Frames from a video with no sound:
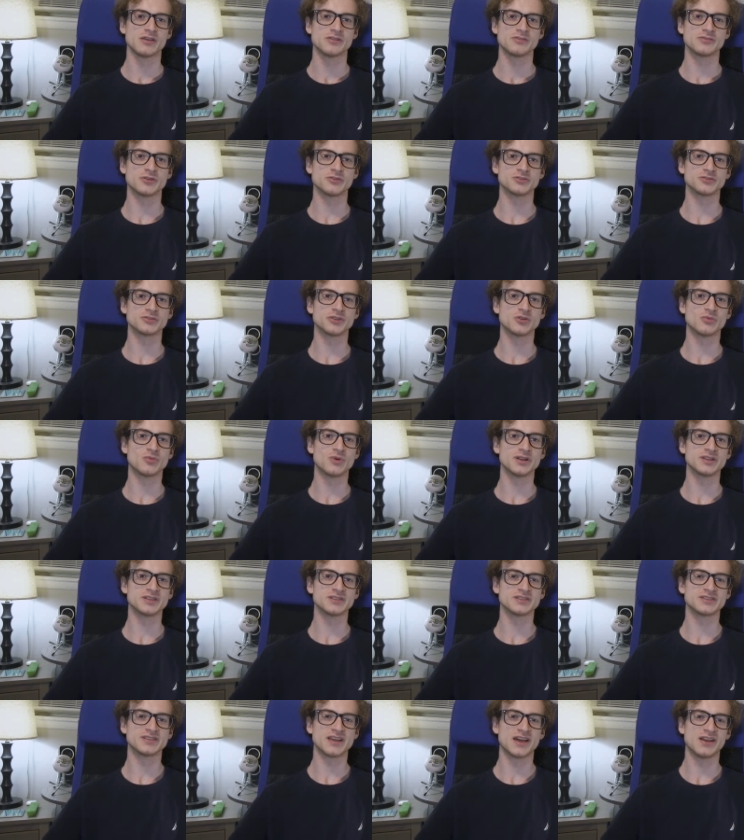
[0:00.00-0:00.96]
Those are the
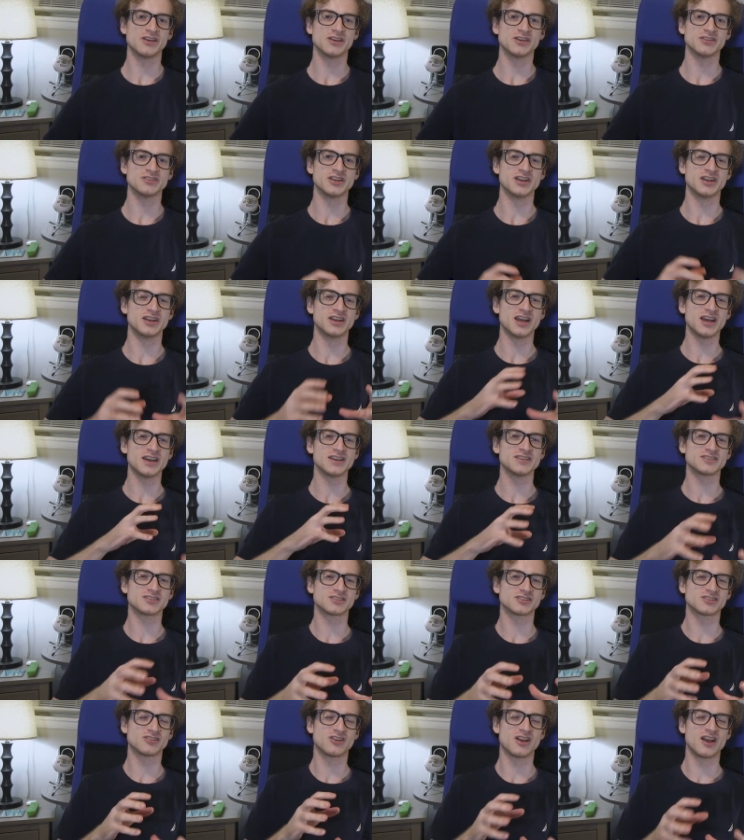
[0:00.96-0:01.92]
ones that are in the
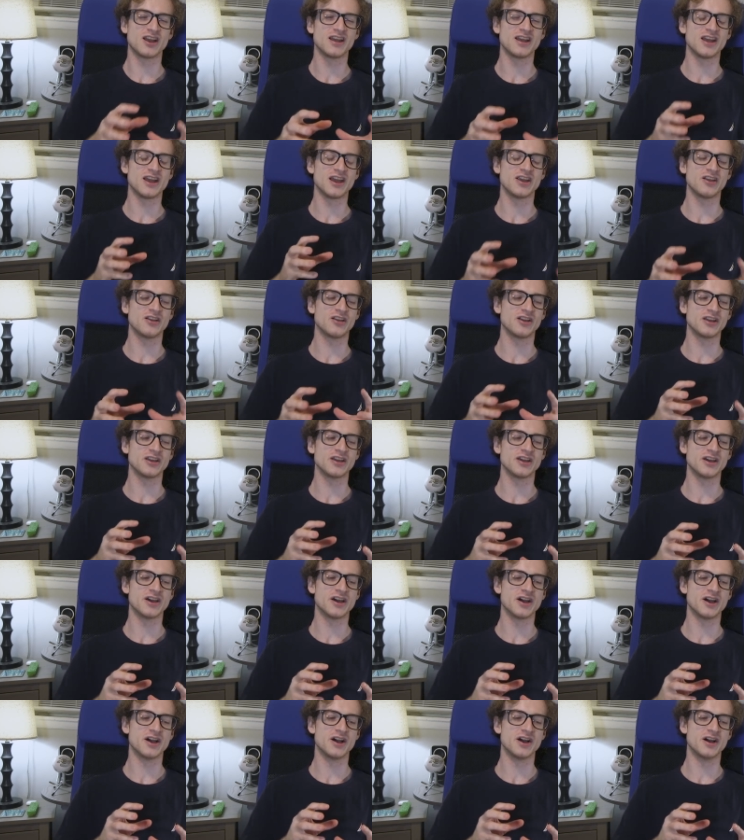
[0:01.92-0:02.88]
nice gray
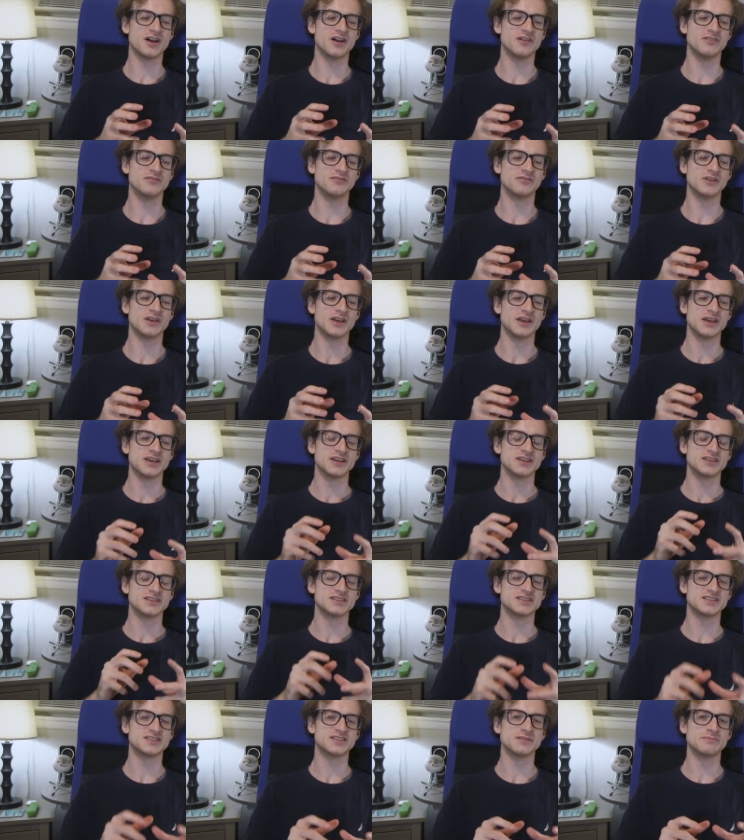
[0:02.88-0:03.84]
area of
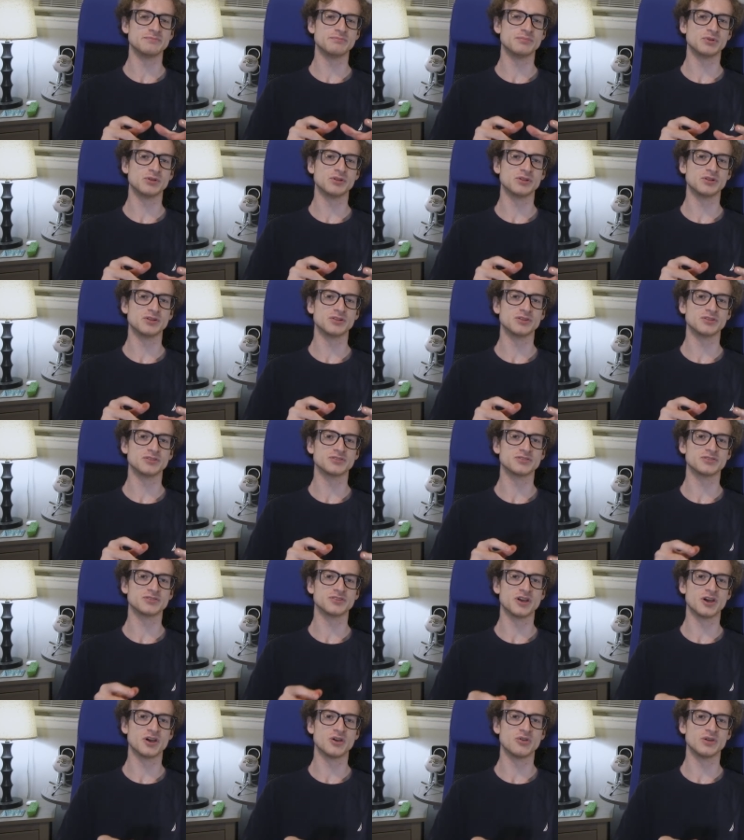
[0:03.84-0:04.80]
simple,
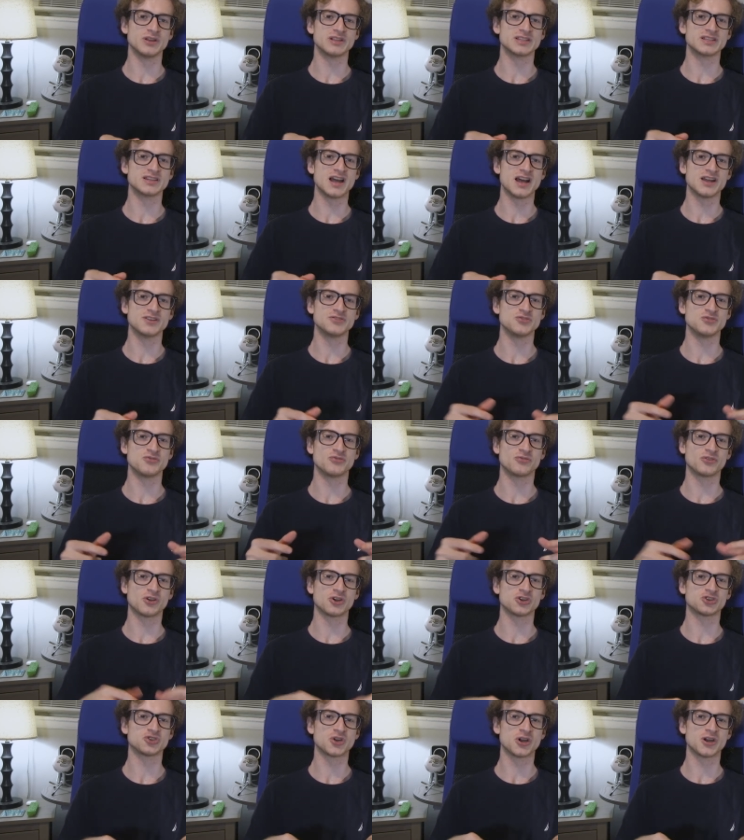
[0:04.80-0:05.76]
so it's not too
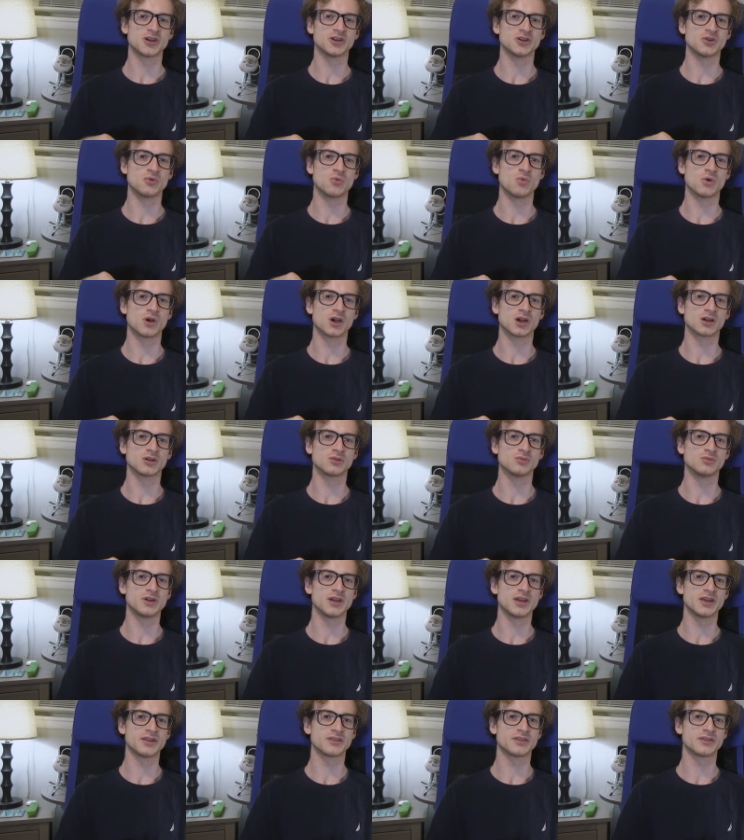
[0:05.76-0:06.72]
frustrating to work
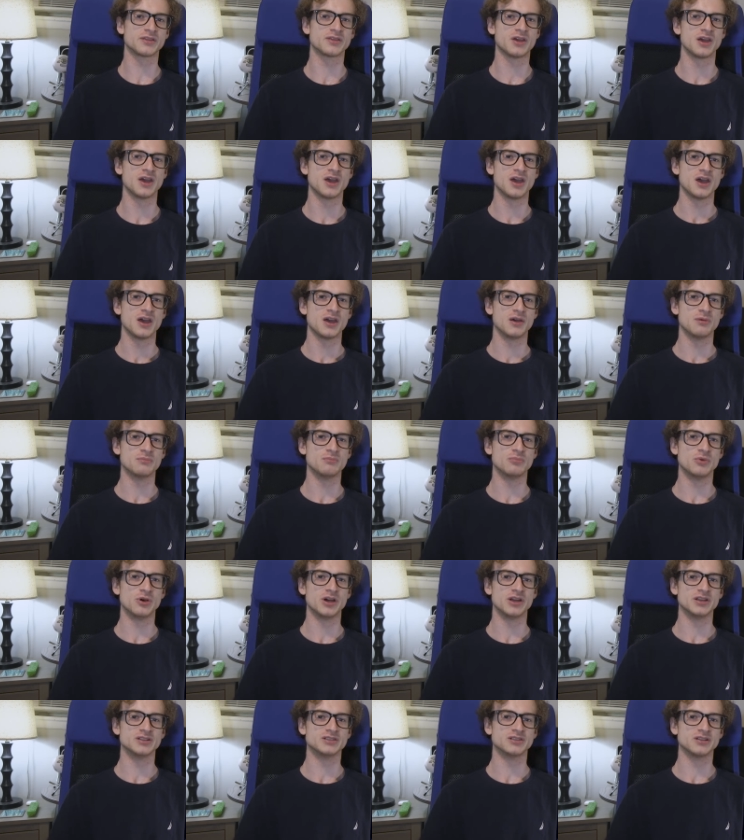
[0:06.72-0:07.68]
with,
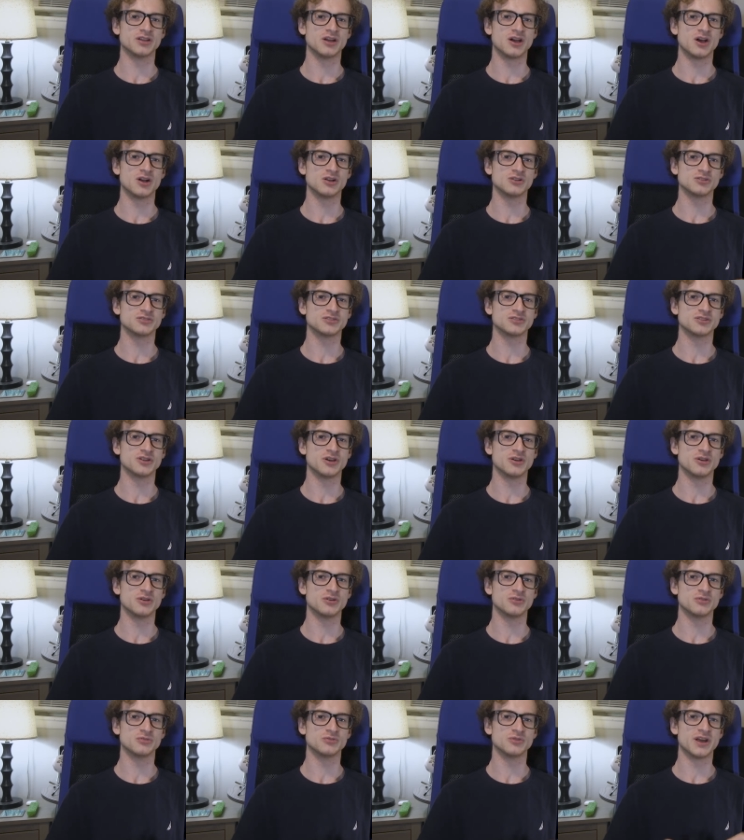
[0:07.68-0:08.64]
but
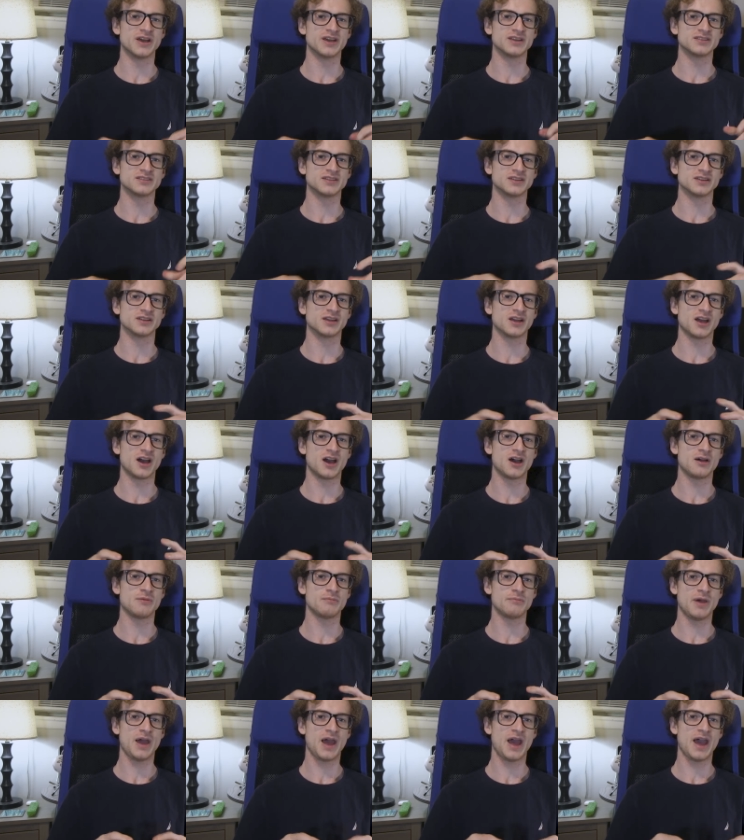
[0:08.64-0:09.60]
also nice and
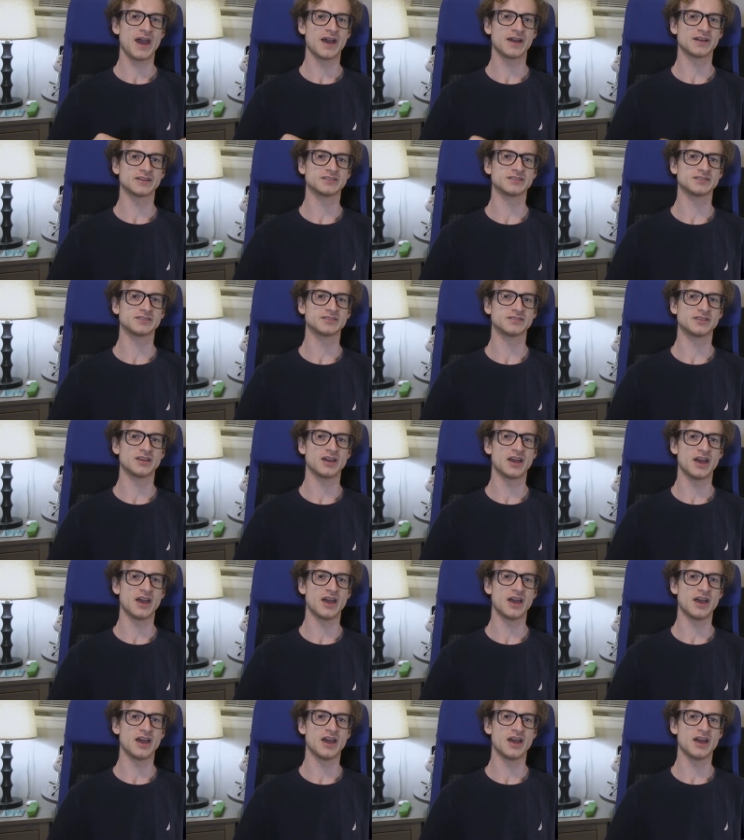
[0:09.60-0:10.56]
compact
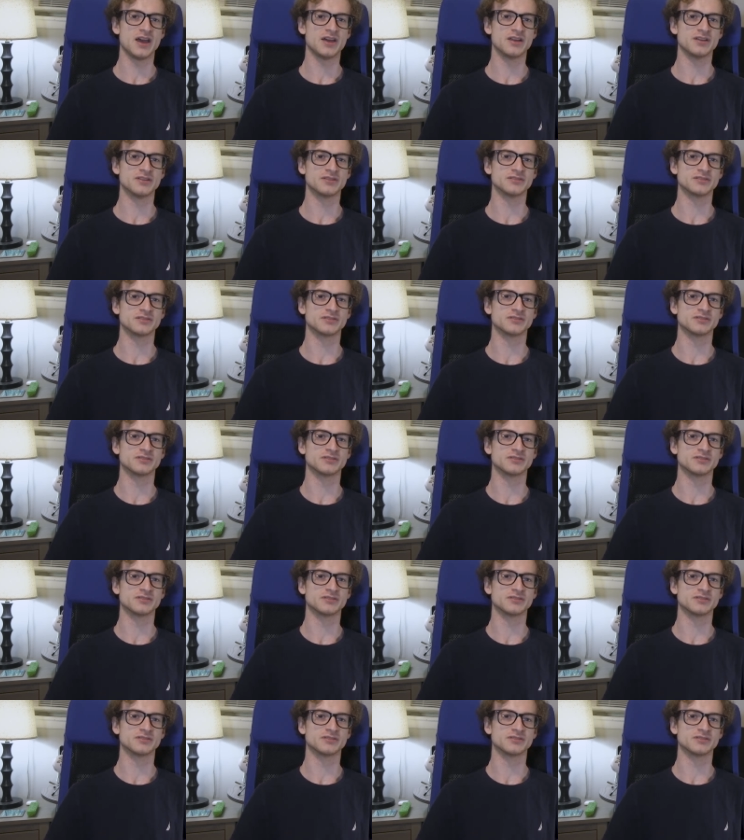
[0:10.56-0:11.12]
and